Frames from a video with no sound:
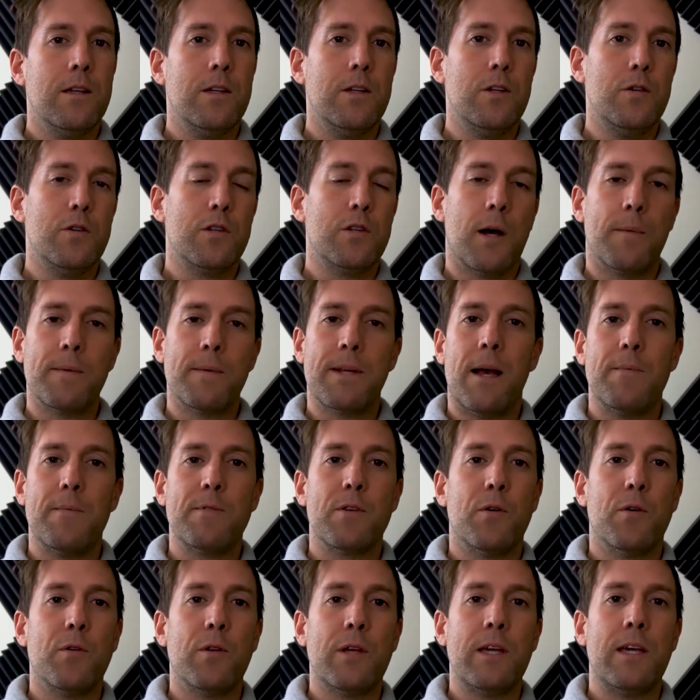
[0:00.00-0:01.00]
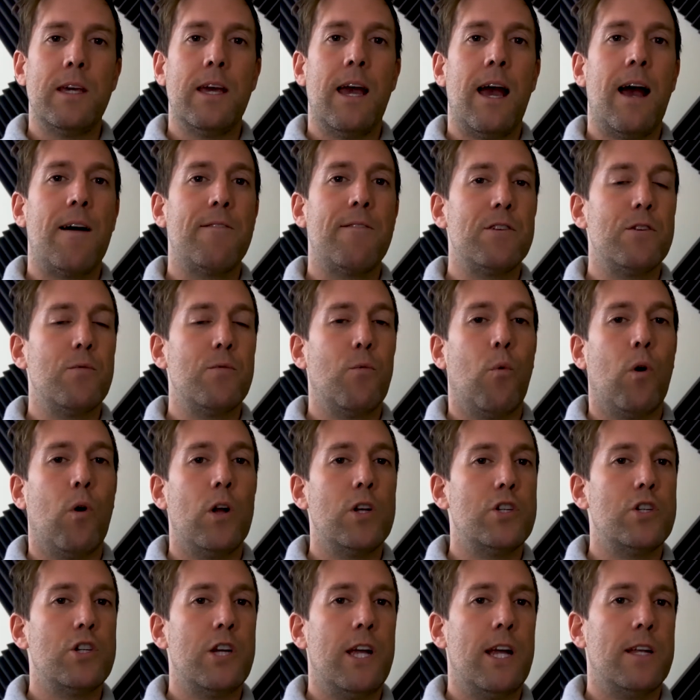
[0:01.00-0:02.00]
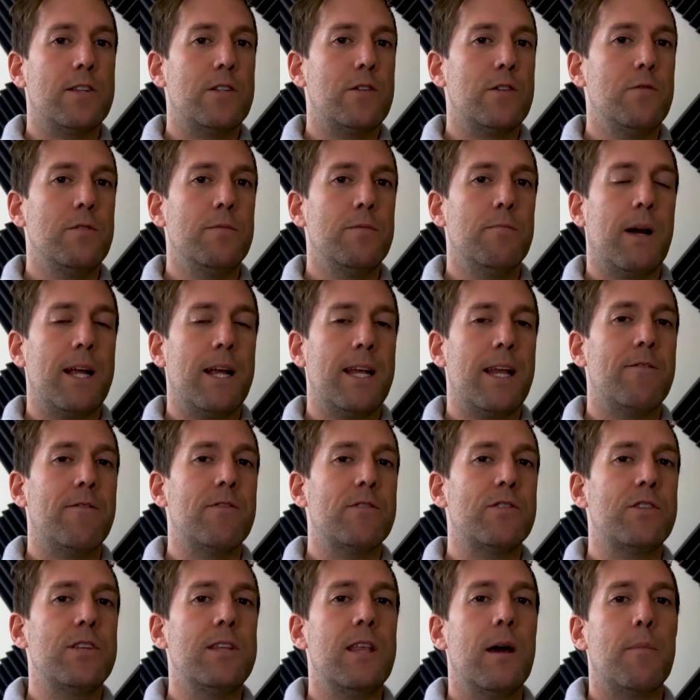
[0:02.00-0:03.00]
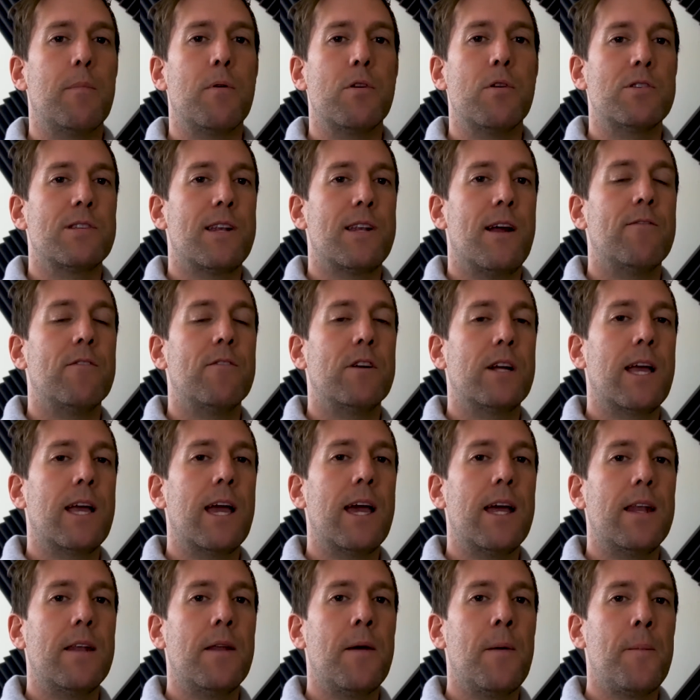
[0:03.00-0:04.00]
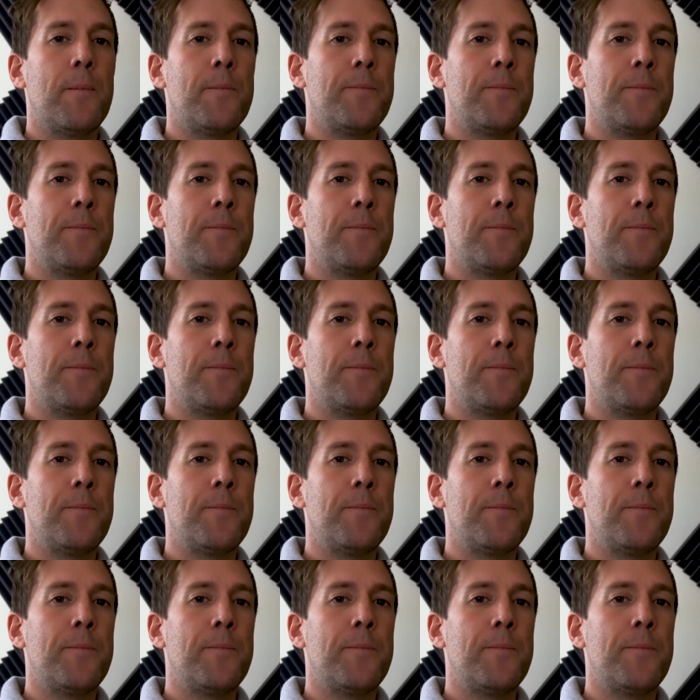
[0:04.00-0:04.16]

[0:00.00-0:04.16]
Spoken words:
You sometimes only have one chance. You might never see that person ever again.